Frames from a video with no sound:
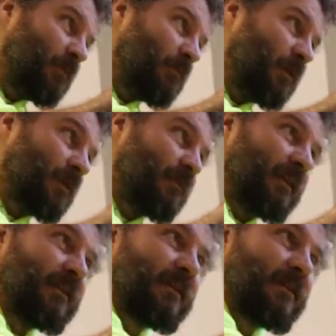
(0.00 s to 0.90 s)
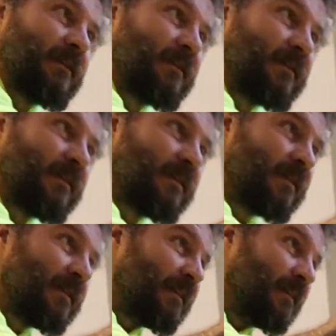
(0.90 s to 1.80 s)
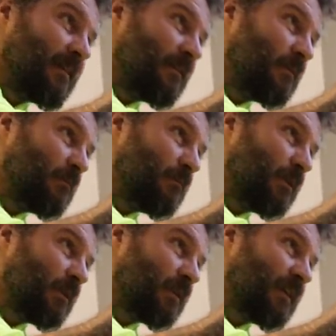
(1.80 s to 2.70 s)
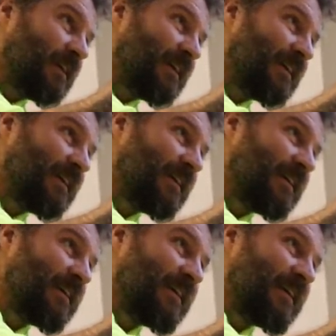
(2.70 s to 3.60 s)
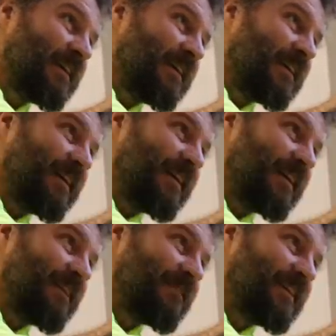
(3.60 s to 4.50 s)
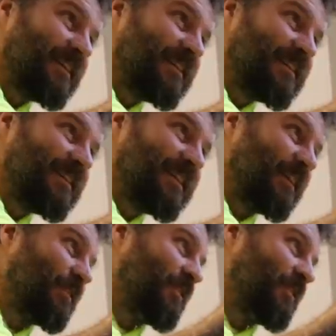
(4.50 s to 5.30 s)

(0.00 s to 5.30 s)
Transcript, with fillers: a little mark right there. a little mark. All right. Oh,